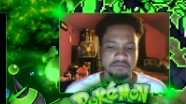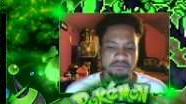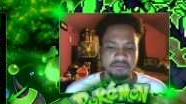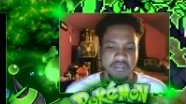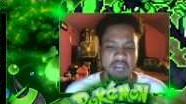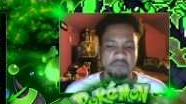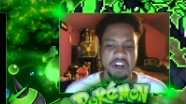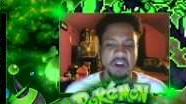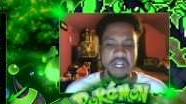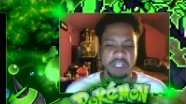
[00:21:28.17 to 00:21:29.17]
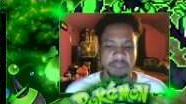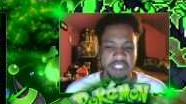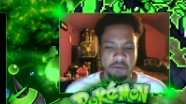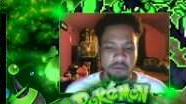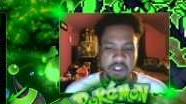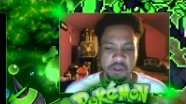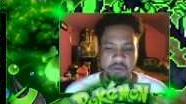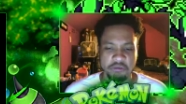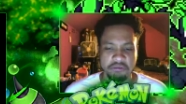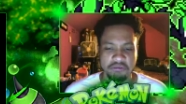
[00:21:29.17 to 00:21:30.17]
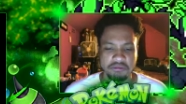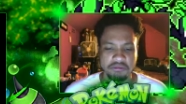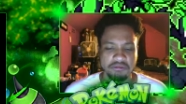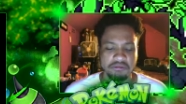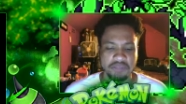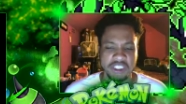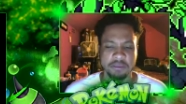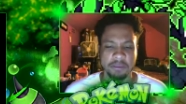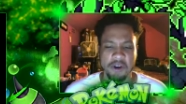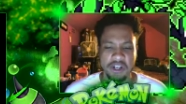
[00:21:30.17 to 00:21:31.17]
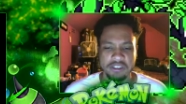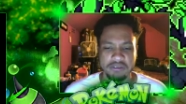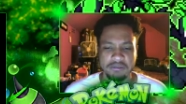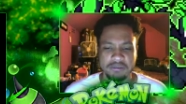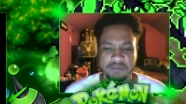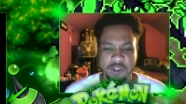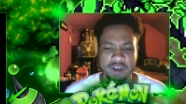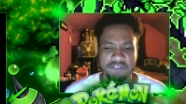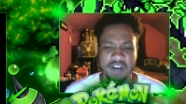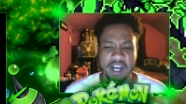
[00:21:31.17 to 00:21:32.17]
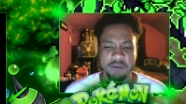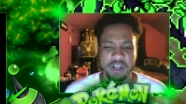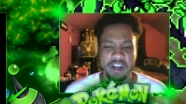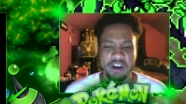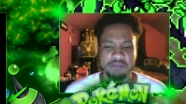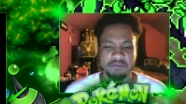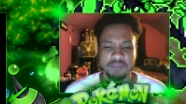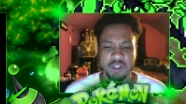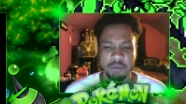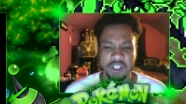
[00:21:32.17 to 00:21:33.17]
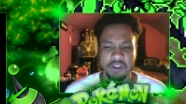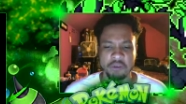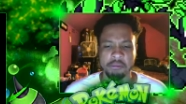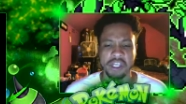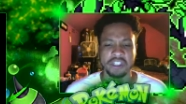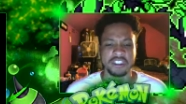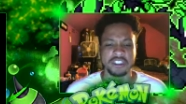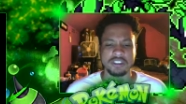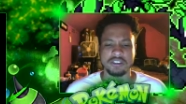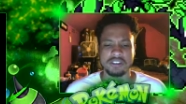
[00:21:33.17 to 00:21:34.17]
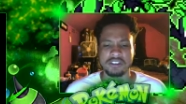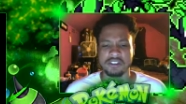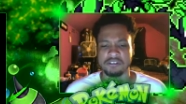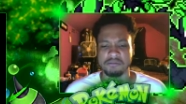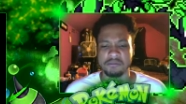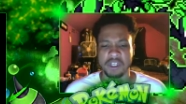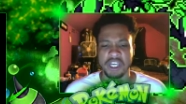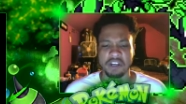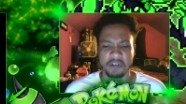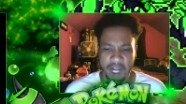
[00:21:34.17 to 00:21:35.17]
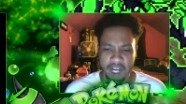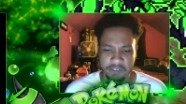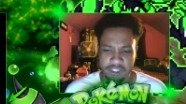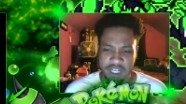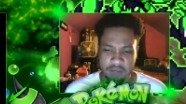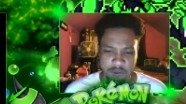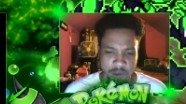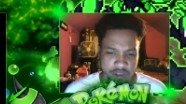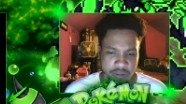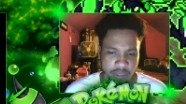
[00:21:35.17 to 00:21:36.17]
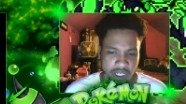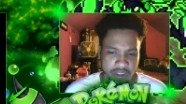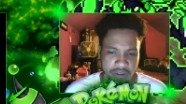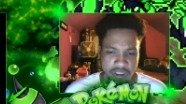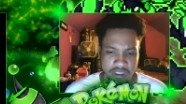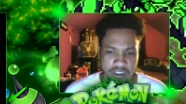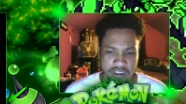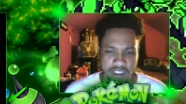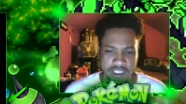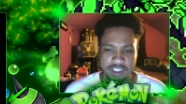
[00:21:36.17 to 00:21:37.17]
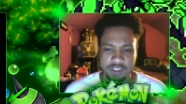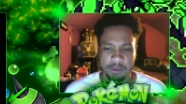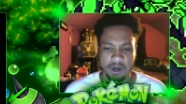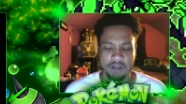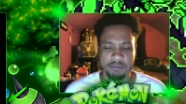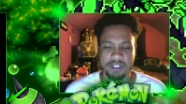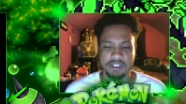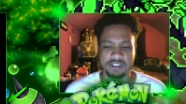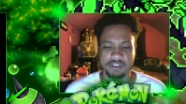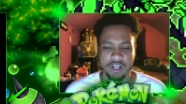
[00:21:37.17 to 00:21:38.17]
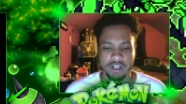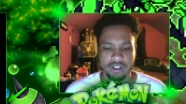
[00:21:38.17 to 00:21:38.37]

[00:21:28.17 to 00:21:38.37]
I am very upset with you. Disappointed. You have fiery hair. Don't be a little bitch. You can't cry every time you lose in battle. That's just part of being a trainer.